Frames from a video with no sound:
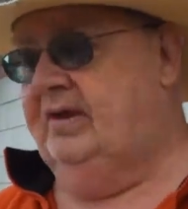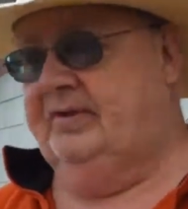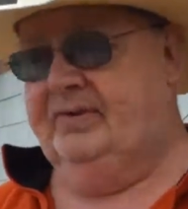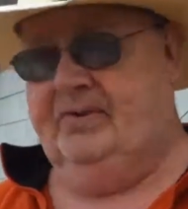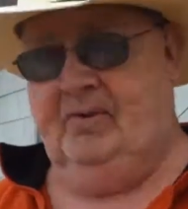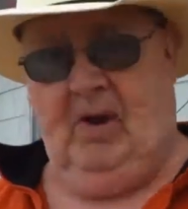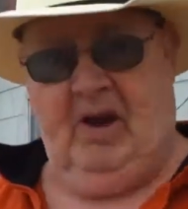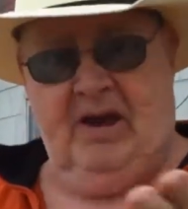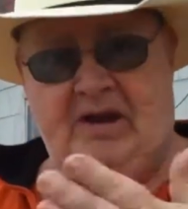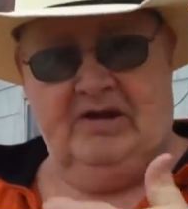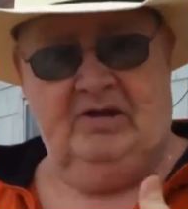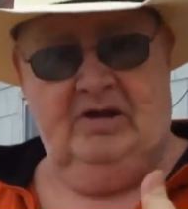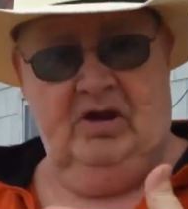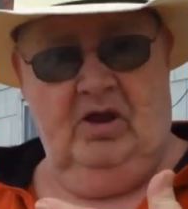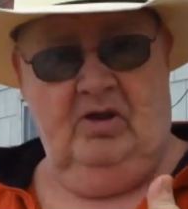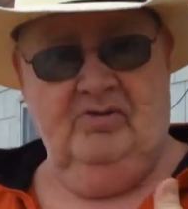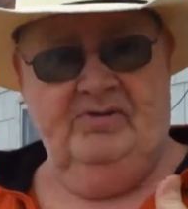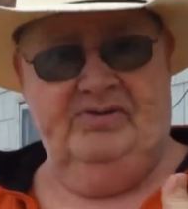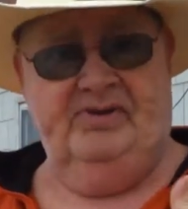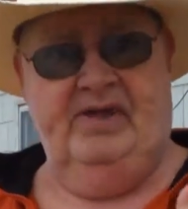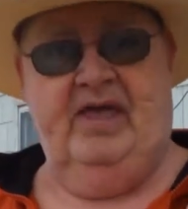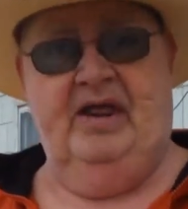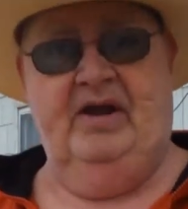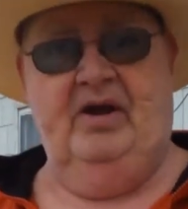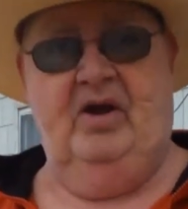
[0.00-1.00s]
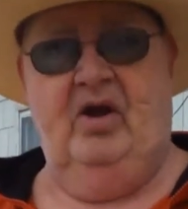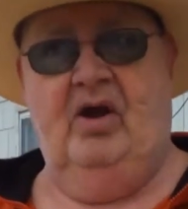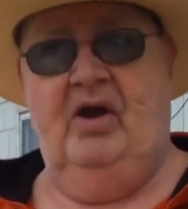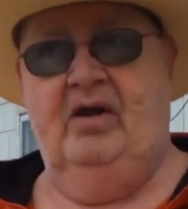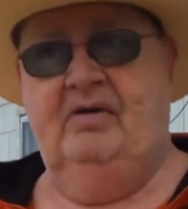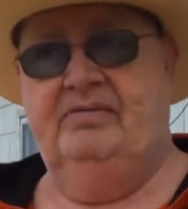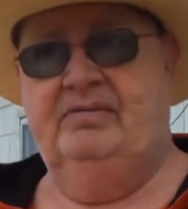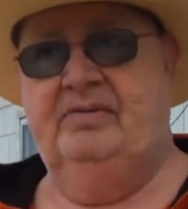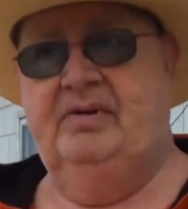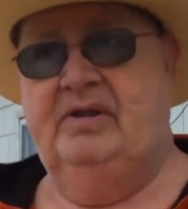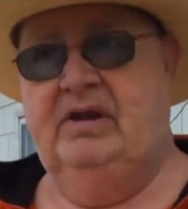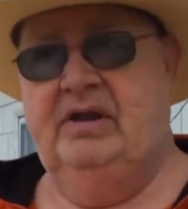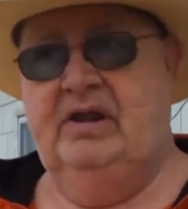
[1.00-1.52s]
So I close that
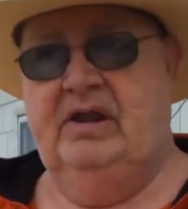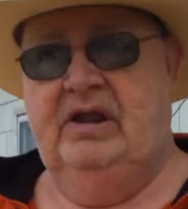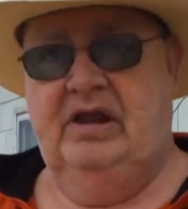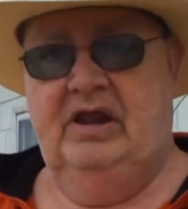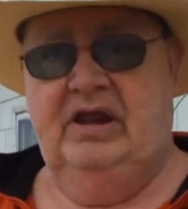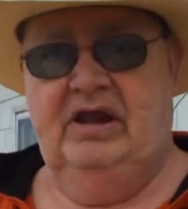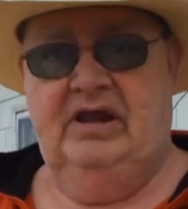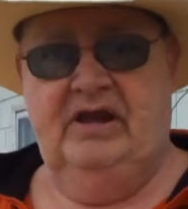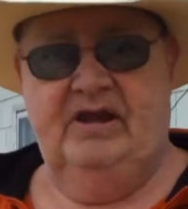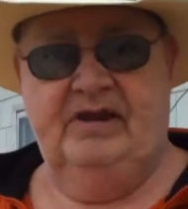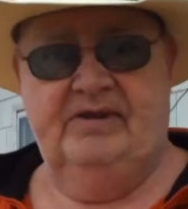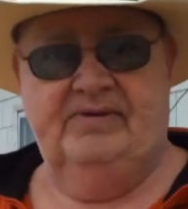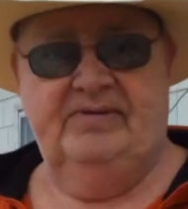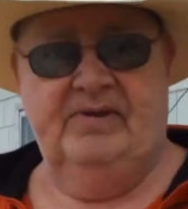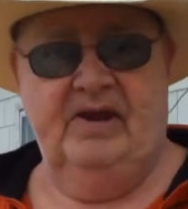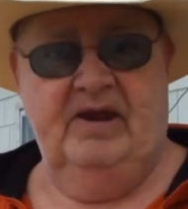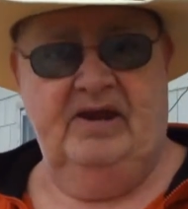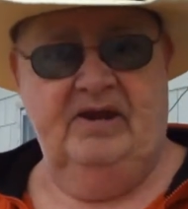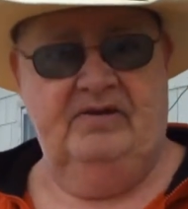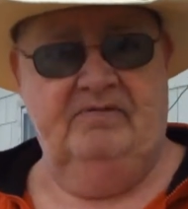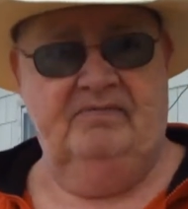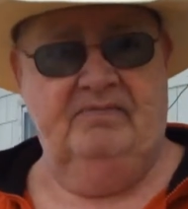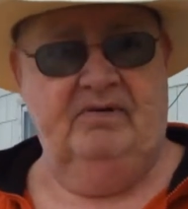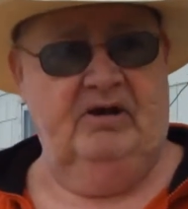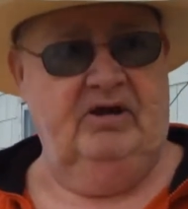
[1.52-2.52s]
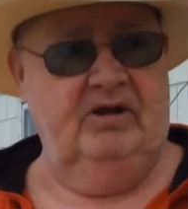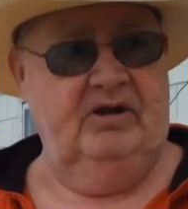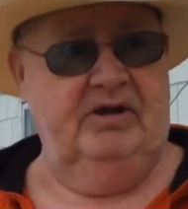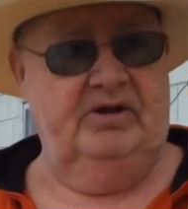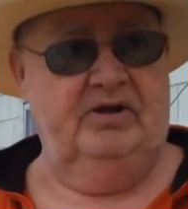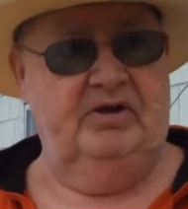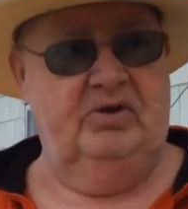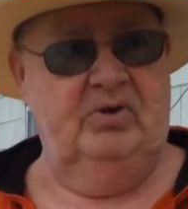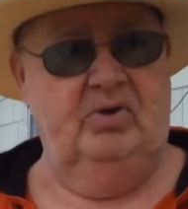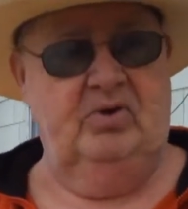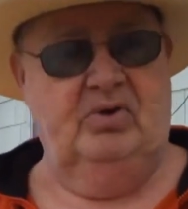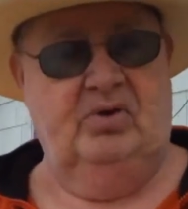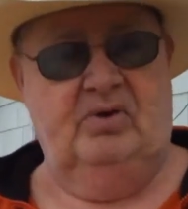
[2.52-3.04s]
off, and it stays fairly
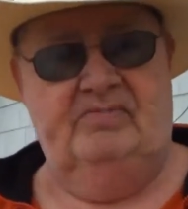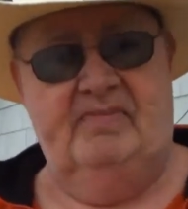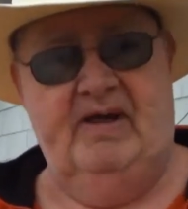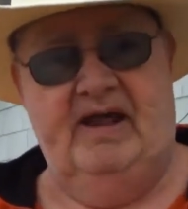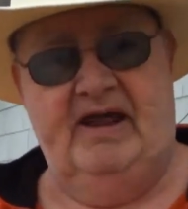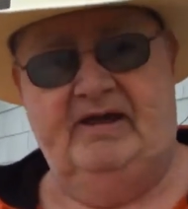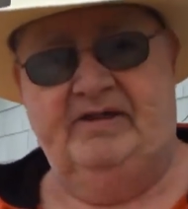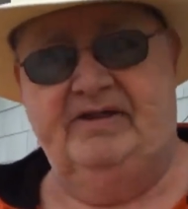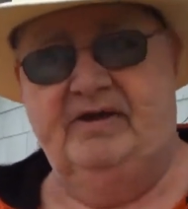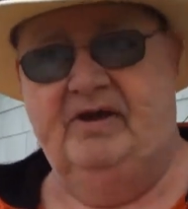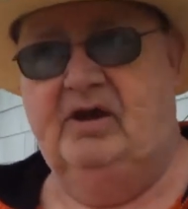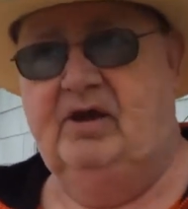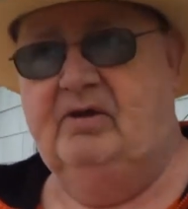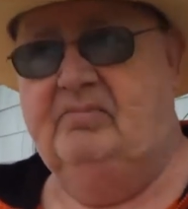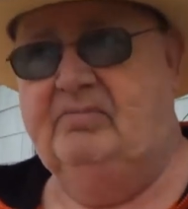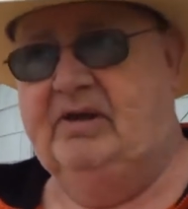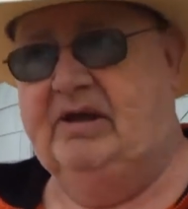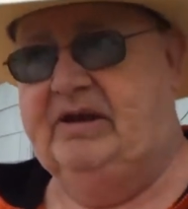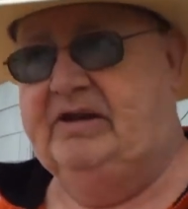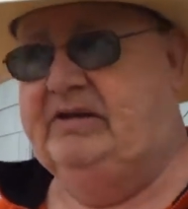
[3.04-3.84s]
cool back there,